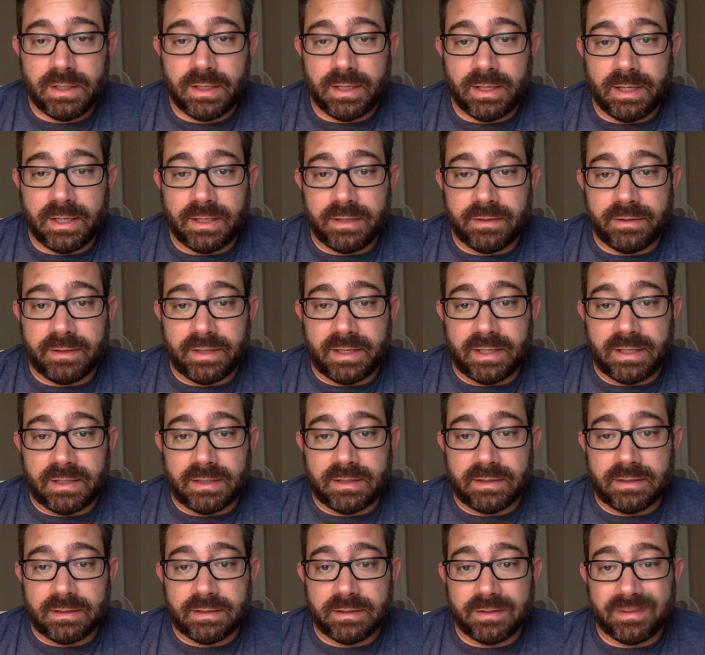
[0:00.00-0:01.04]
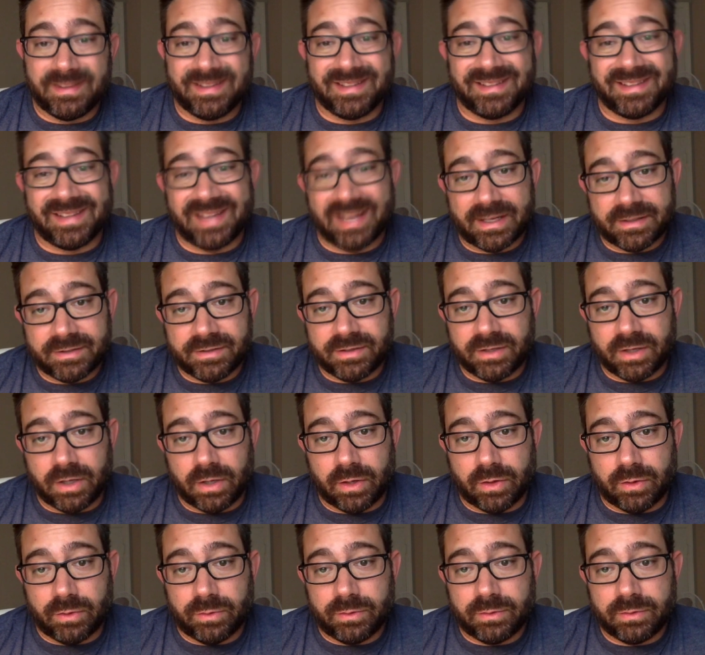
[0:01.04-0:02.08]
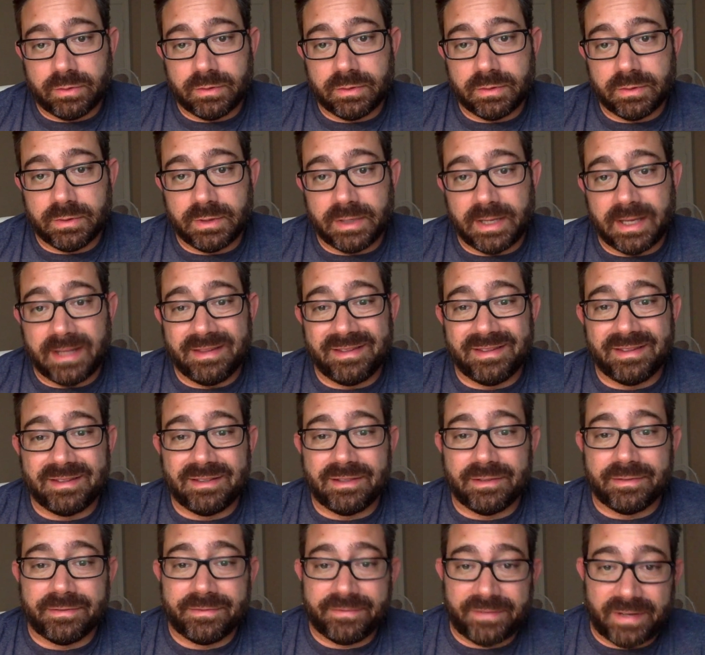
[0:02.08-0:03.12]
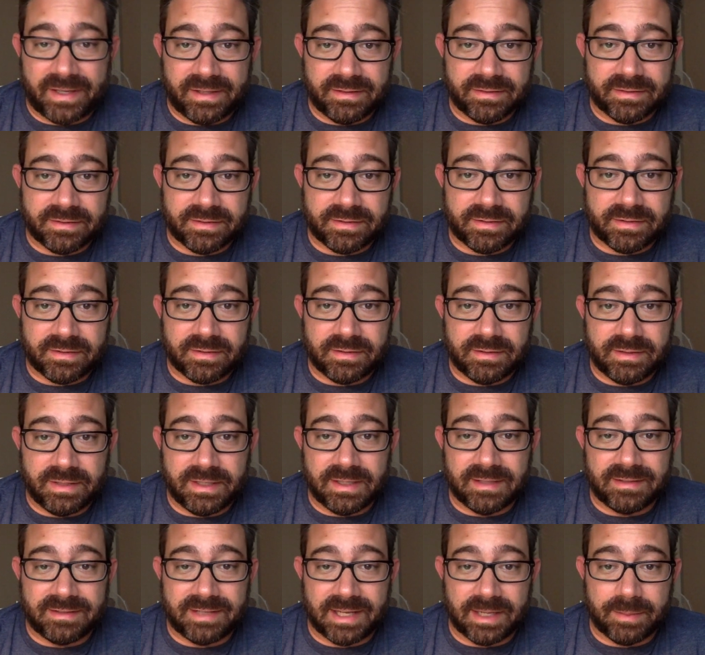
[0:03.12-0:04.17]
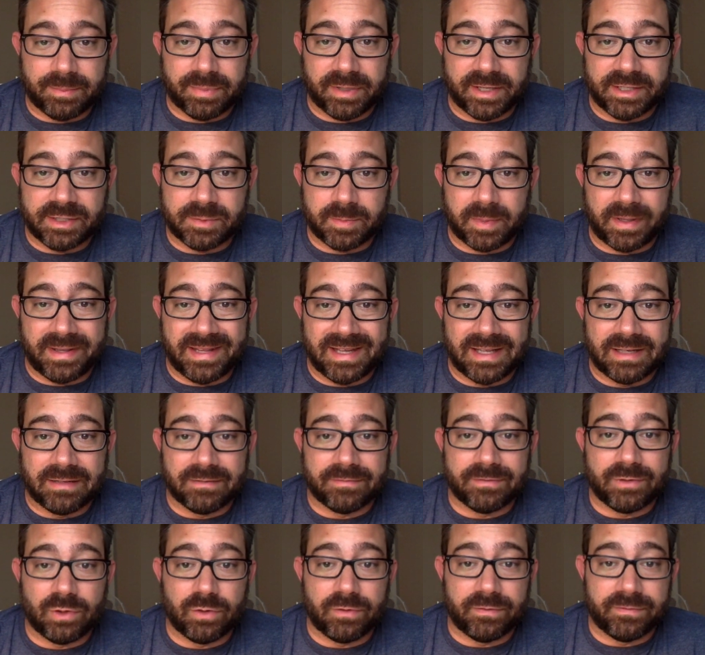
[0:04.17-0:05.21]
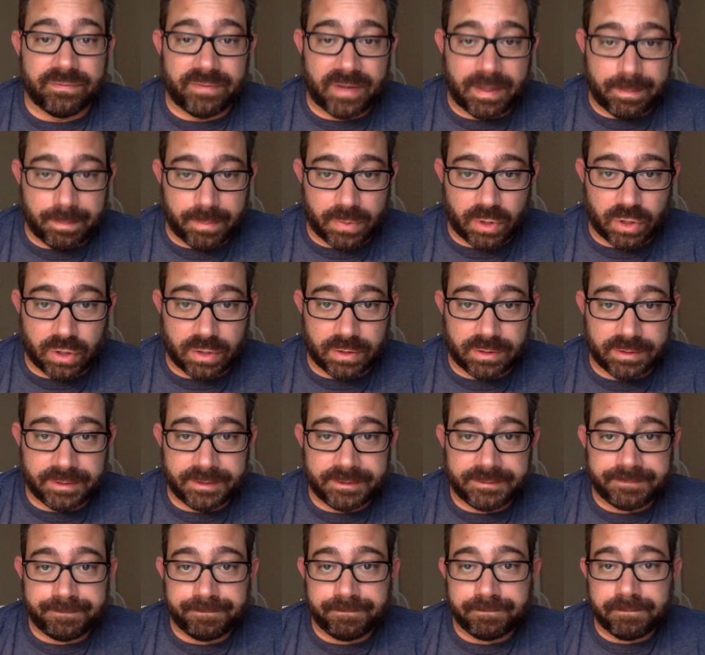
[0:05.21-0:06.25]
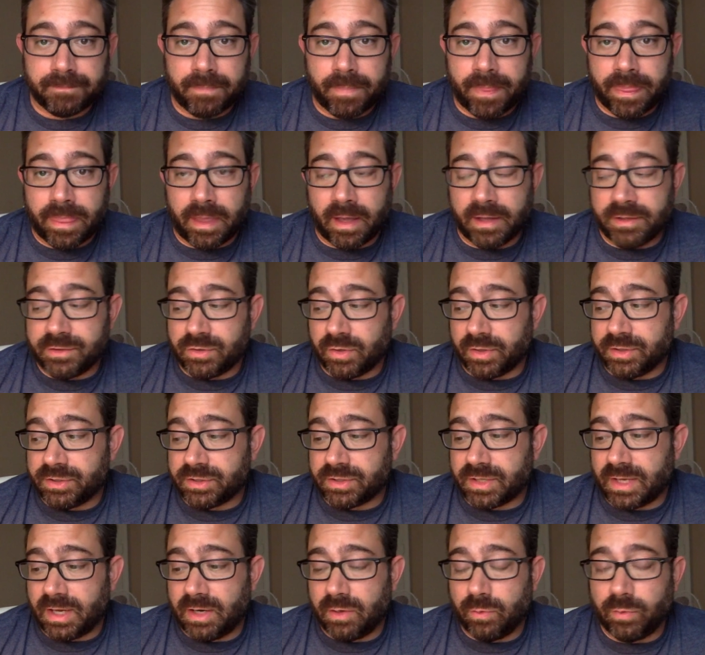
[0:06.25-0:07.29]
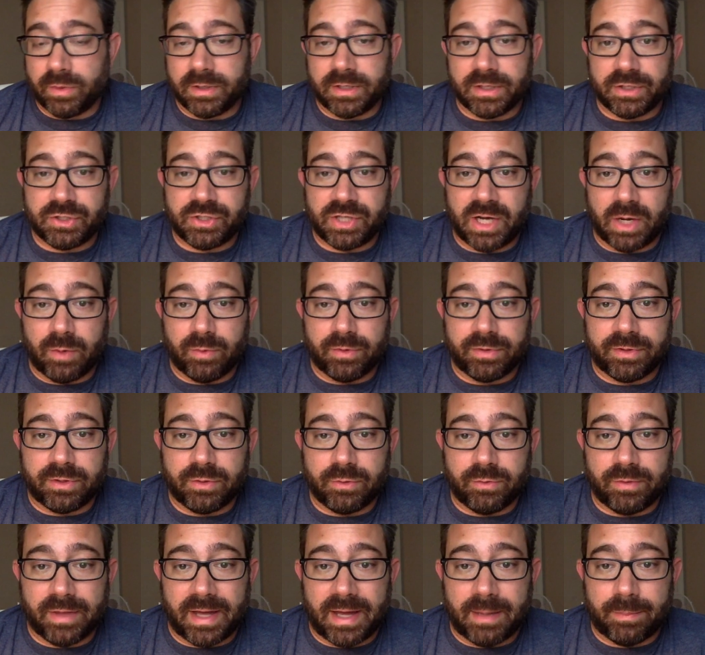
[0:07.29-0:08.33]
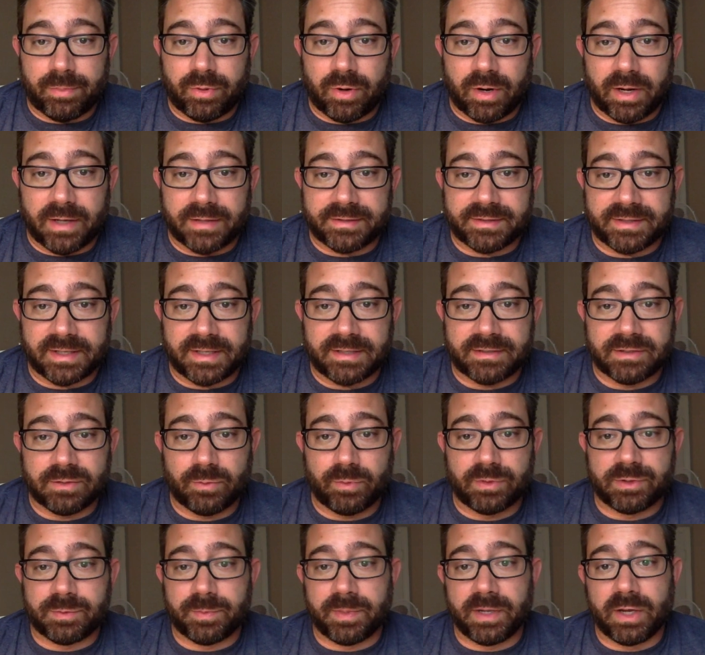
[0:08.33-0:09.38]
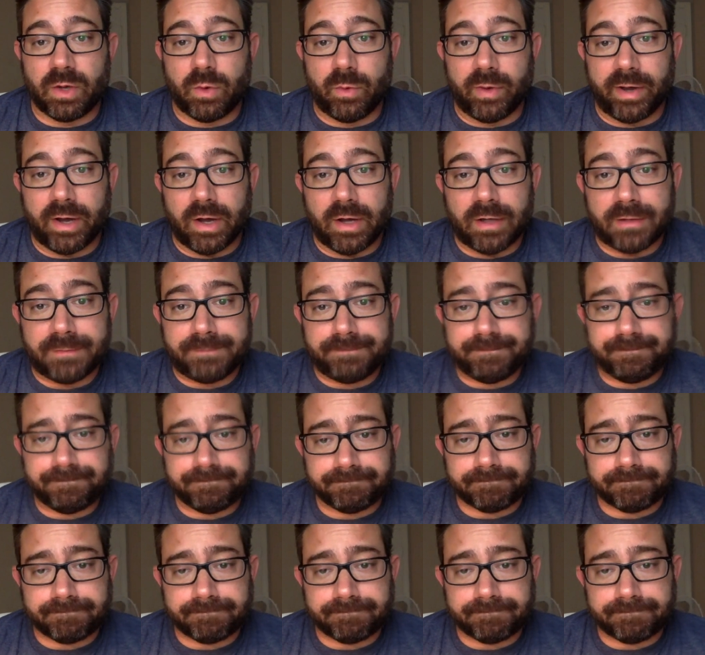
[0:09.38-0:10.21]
And then the Lectio and the defense need to take place by the end of November. And so I just kind of wanted to share with you that process and what's been going on.